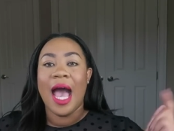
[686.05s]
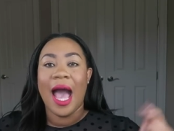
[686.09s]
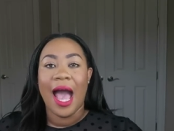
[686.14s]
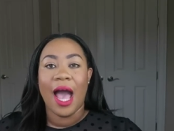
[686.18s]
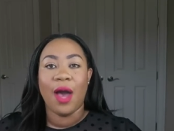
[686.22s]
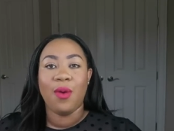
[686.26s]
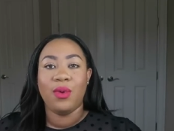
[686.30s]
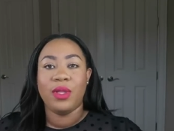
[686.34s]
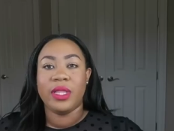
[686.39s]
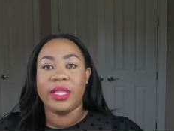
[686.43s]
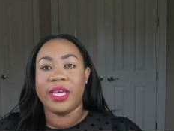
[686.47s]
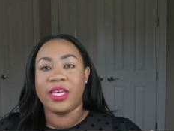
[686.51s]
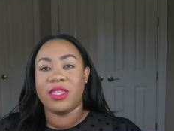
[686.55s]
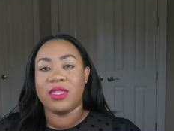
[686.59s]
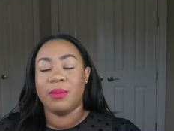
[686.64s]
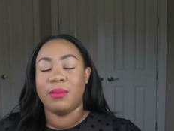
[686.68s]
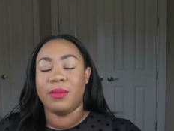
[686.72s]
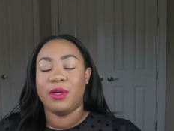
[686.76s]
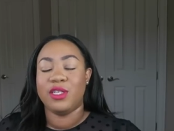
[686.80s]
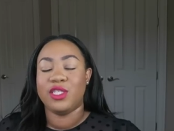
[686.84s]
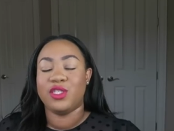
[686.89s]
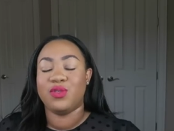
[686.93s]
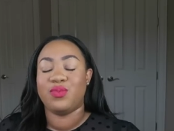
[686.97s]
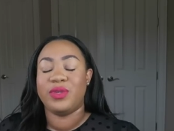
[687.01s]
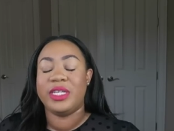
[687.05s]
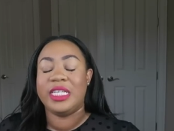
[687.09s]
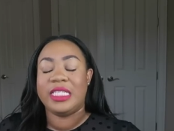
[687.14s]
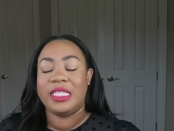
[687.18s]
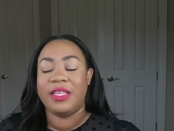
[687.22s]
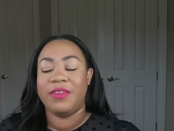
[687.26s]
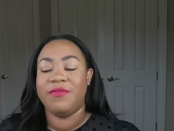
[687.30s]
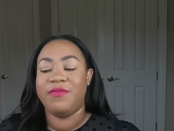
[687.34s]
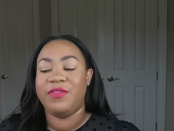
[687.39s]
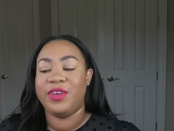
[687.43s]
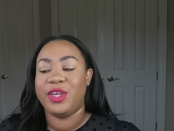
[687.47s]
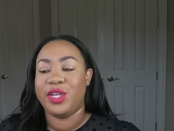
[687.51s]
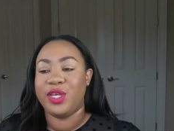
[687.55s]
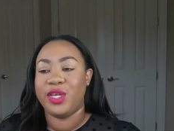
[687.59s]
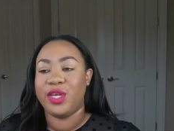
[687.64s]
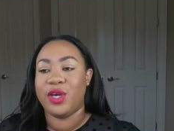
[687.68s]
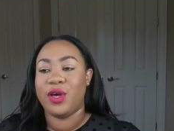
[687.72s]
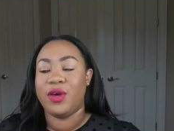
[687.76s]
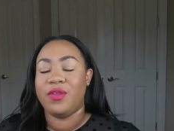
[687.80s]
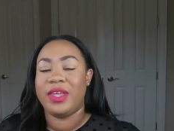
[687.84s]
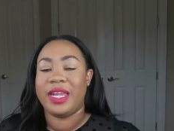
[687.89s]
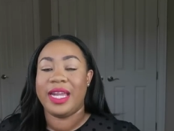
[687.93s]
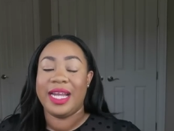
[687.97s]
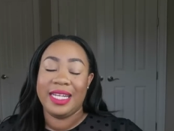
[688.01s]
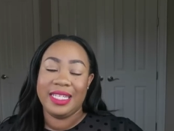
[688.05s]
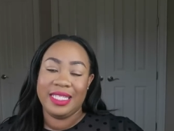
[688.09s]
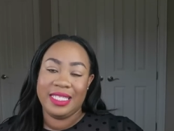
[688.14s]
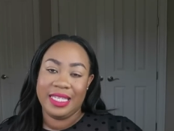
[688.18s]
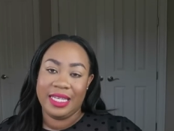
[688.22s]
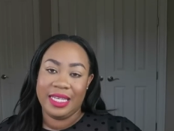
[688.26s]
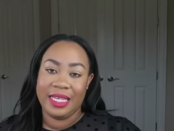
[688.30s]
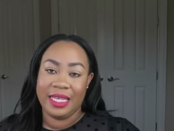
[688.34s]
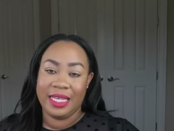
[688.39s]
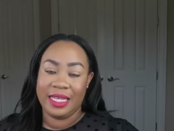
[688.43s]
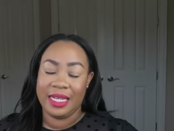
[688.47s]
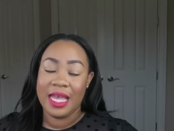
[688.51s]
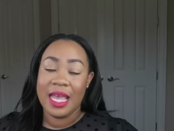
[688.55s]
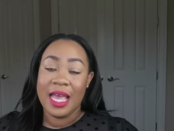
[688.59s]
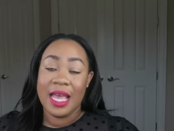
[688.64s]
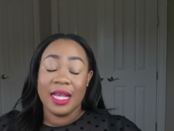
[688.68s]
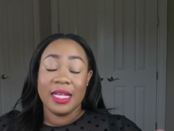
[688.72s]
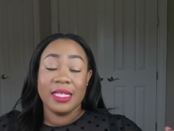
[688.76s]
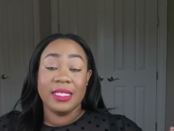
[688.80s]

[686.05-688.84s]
I will link the most recent video that I did